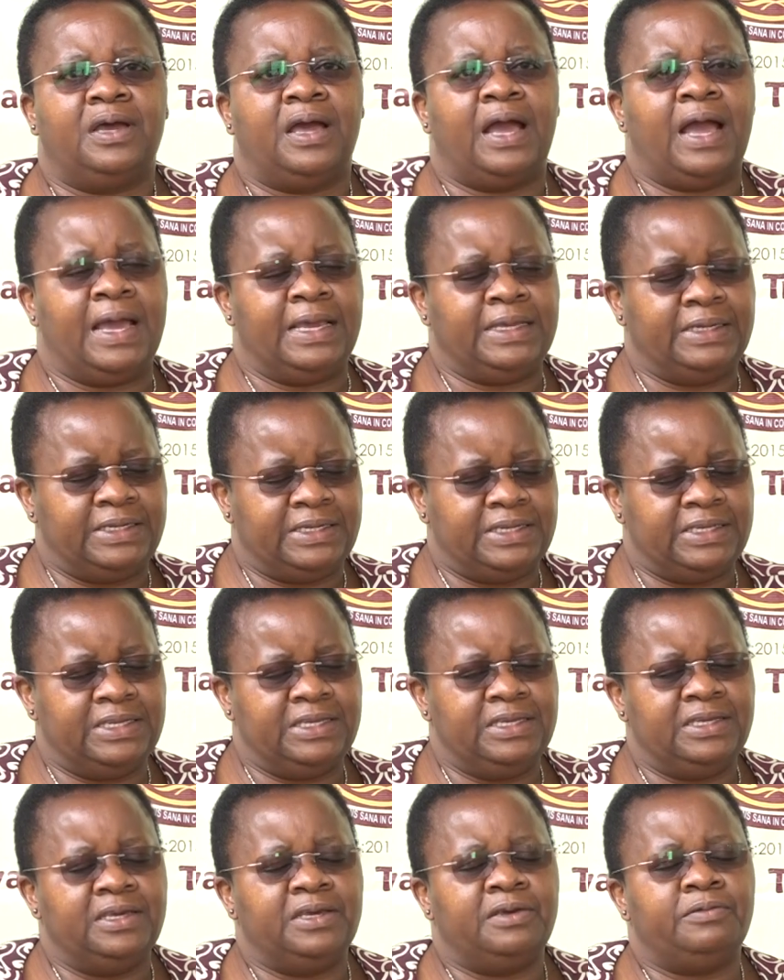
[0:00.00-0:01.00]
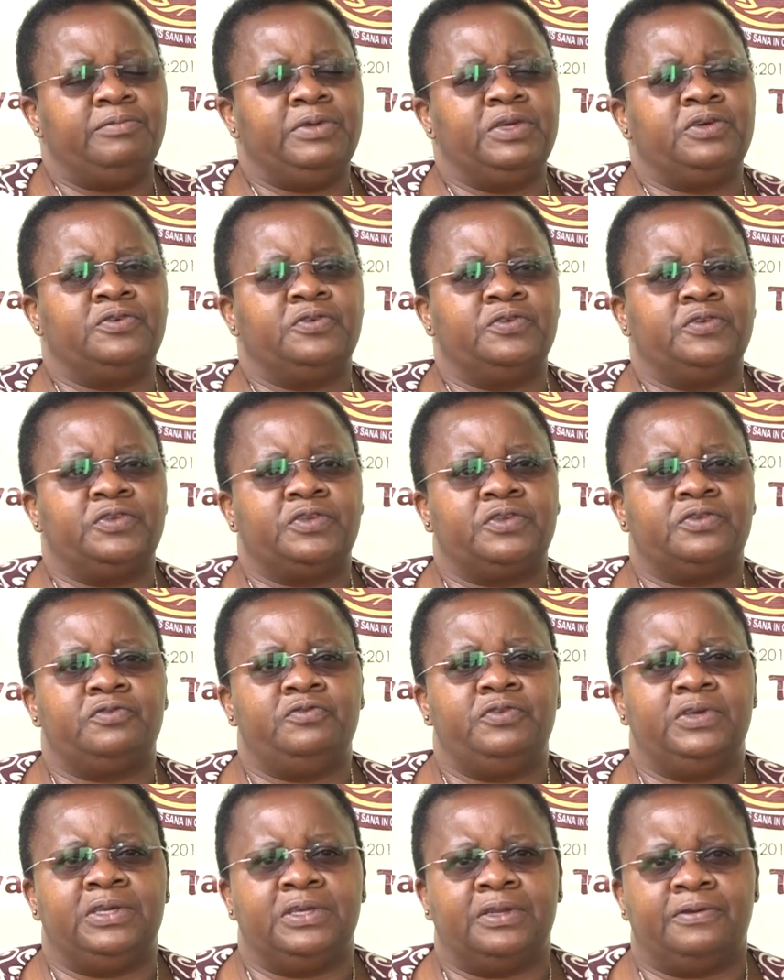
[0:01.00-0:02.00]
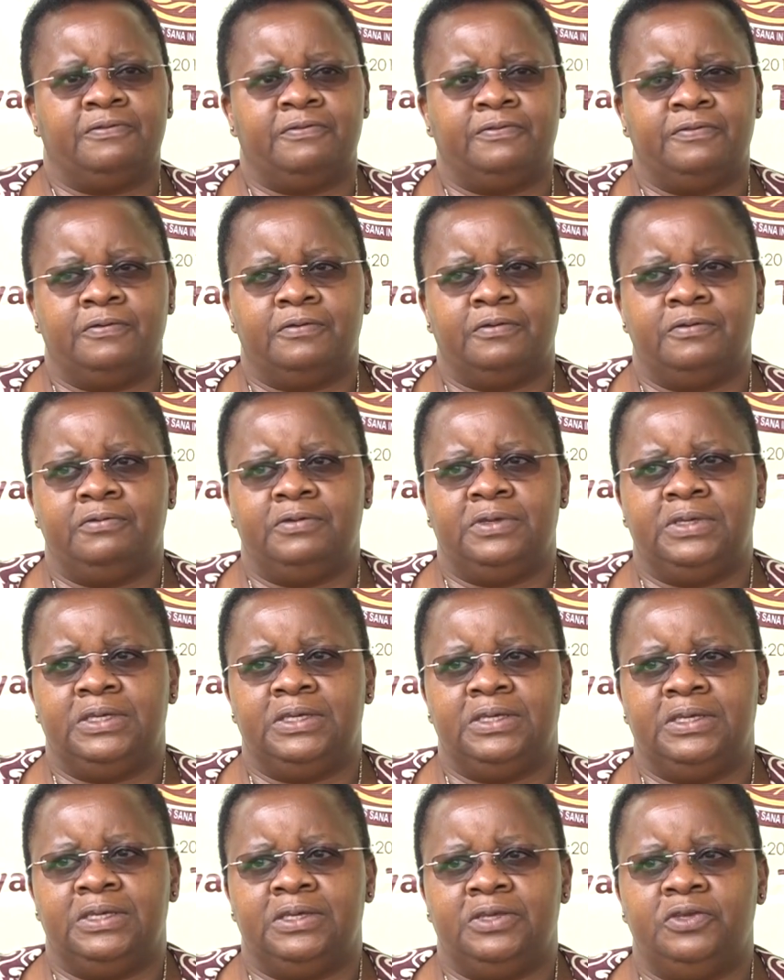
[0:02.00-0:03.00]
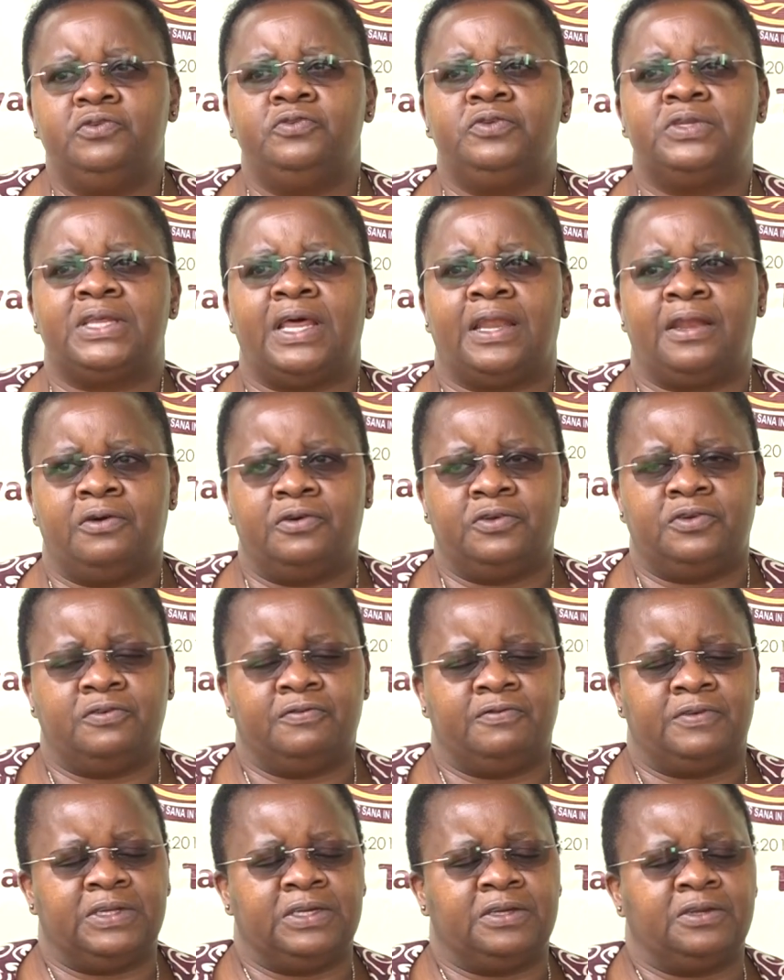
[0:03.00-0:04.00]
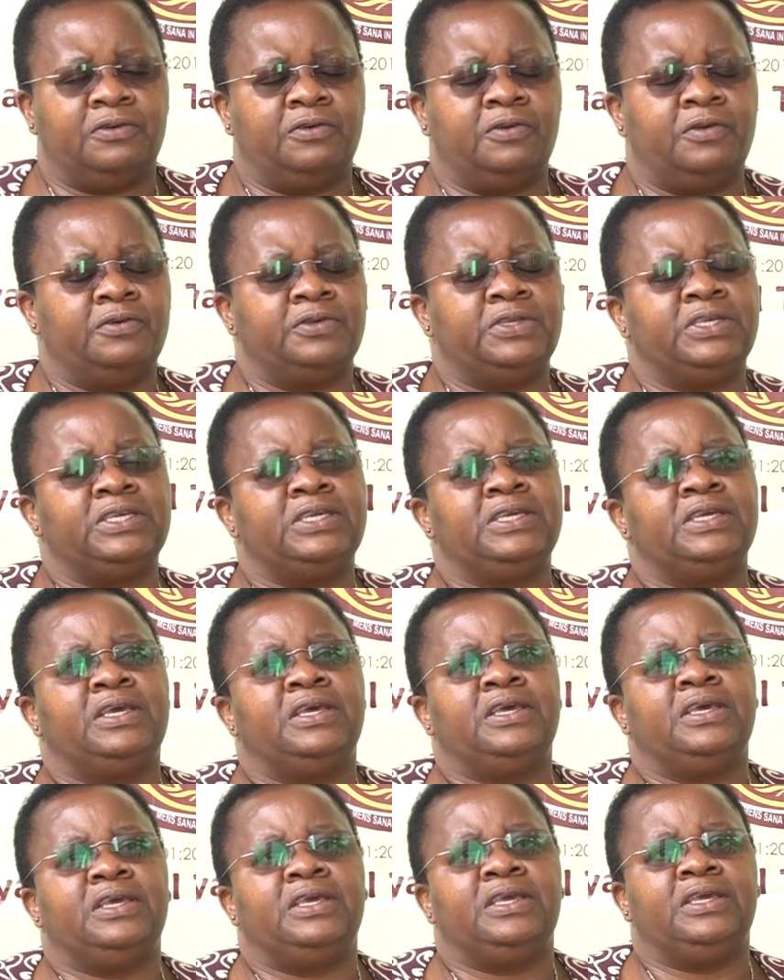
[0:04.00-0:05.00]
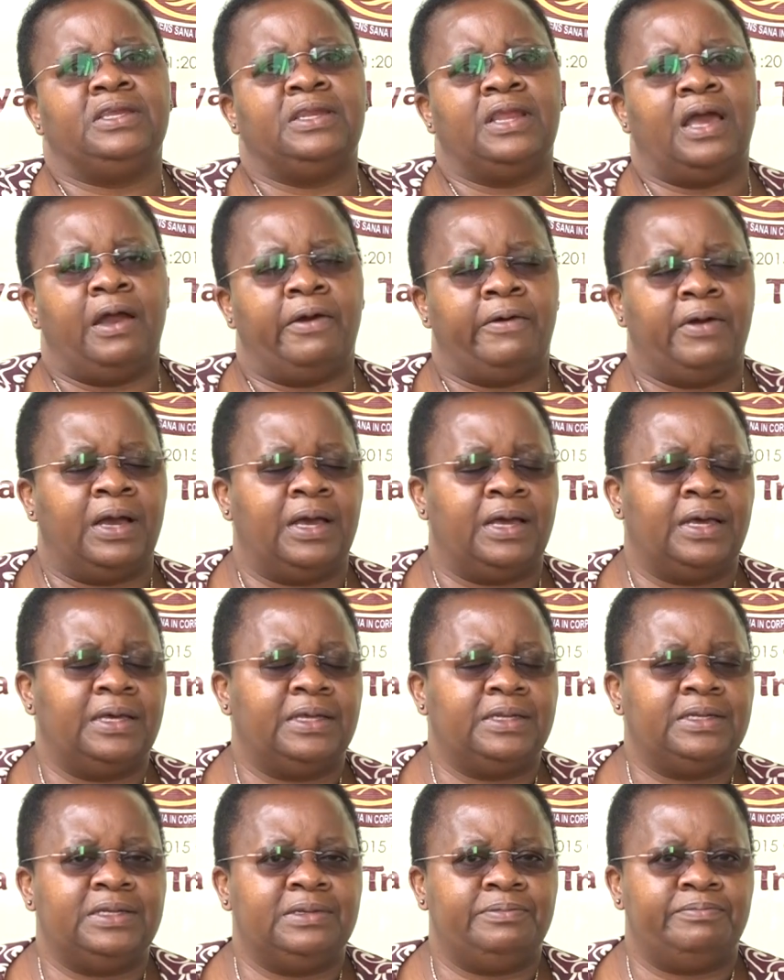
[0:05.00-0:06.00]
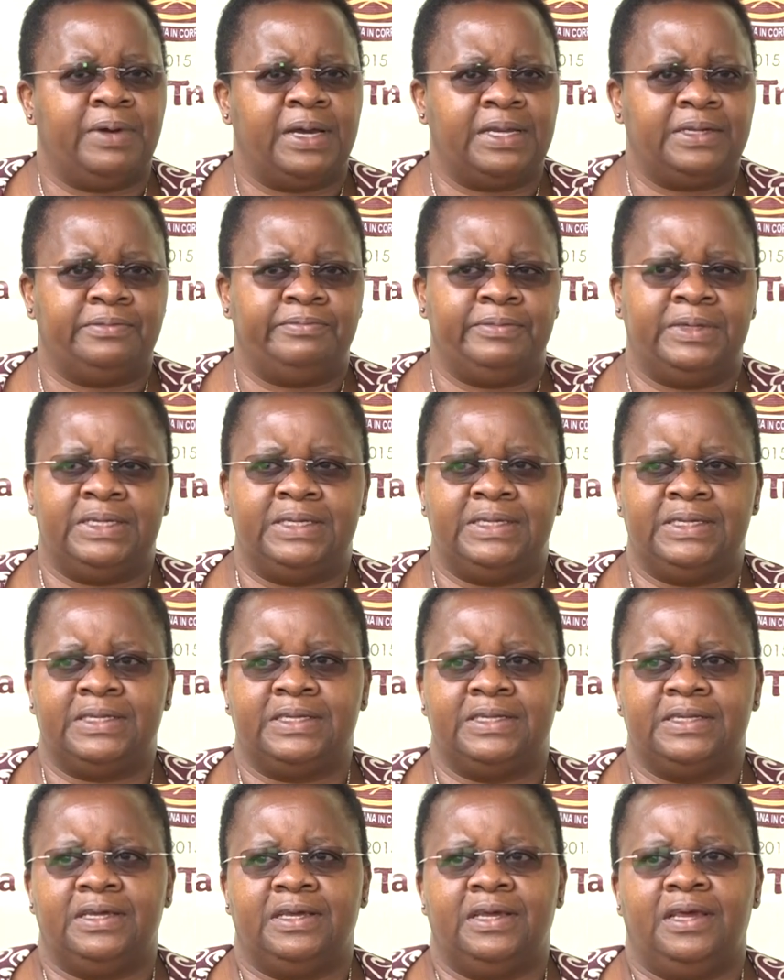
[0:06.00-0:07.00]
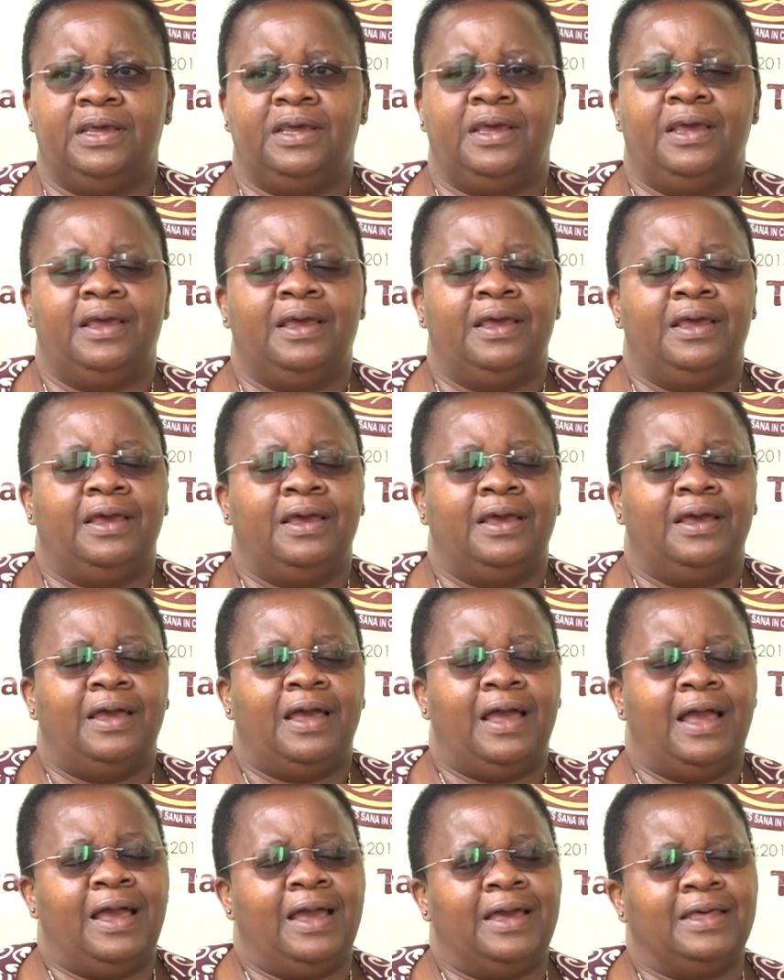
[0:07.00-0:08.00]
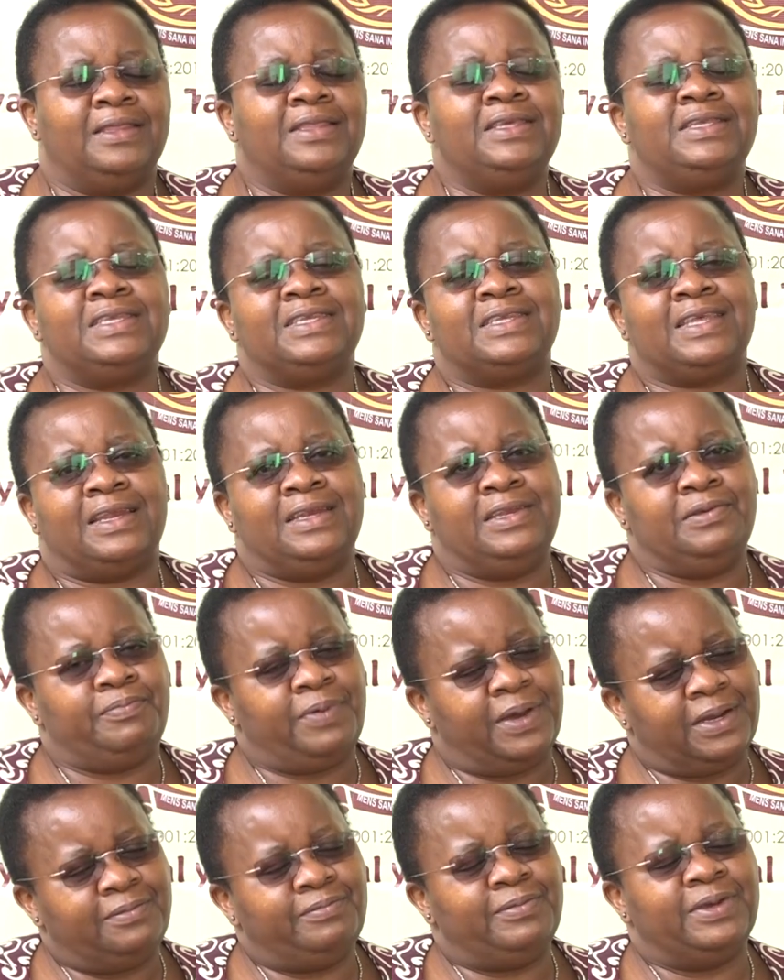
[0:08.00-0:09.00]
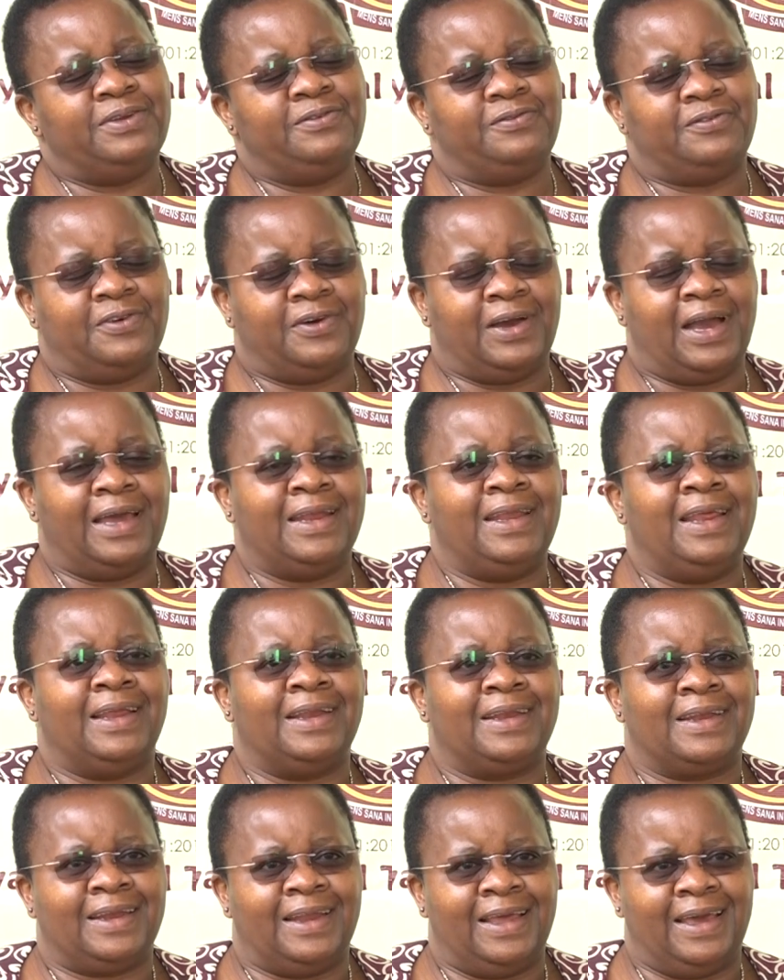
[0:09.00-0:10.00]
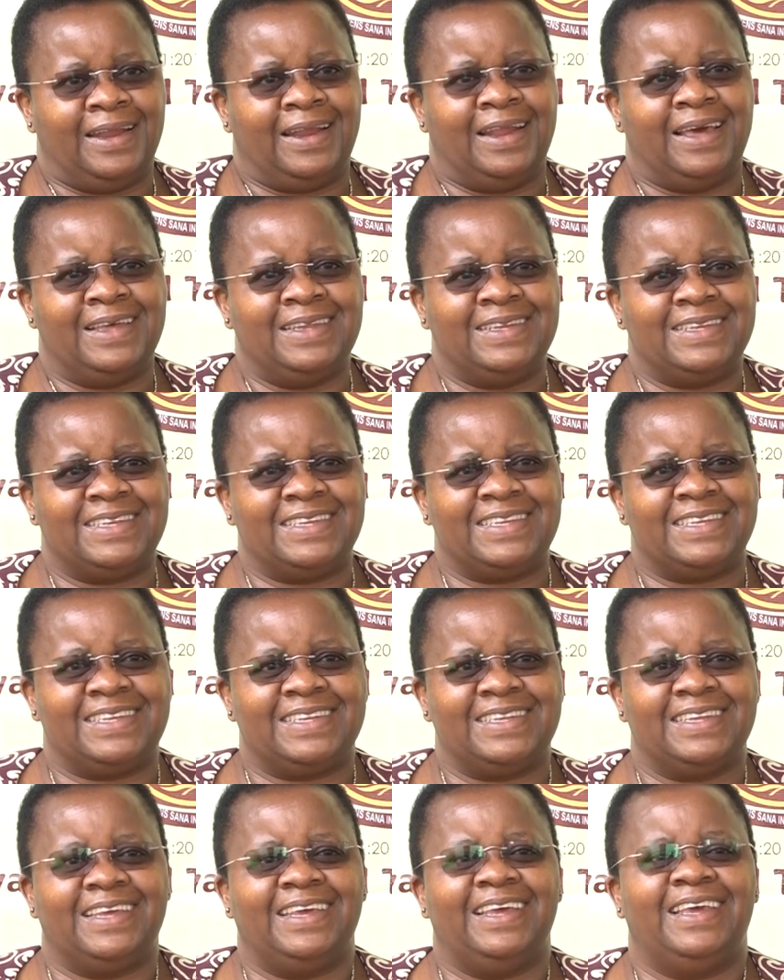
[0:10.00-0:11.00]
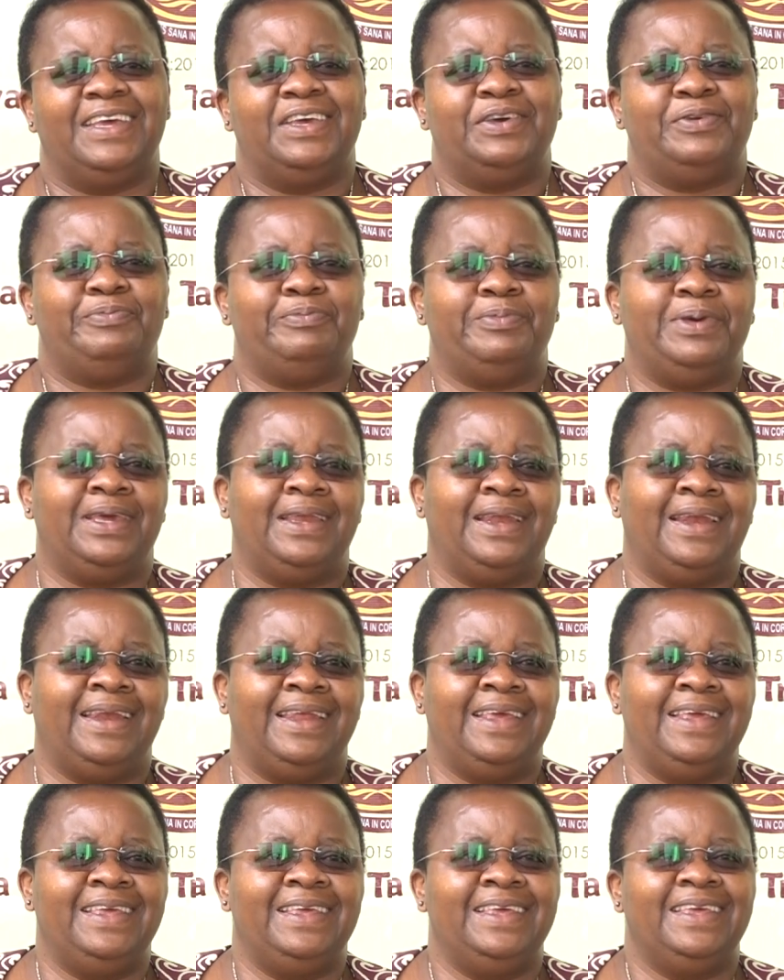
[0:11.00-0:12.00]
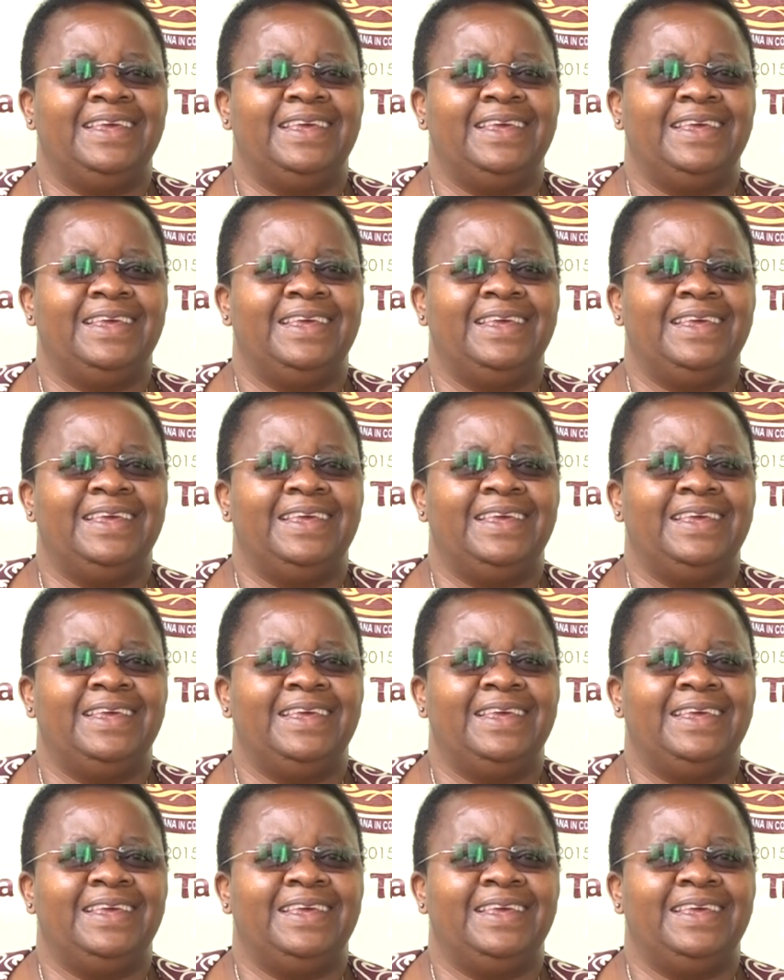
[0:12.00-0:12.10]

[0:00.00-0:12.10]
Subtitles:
IT, because we use a lot of technology in our department. This is a department for adult learners mainly,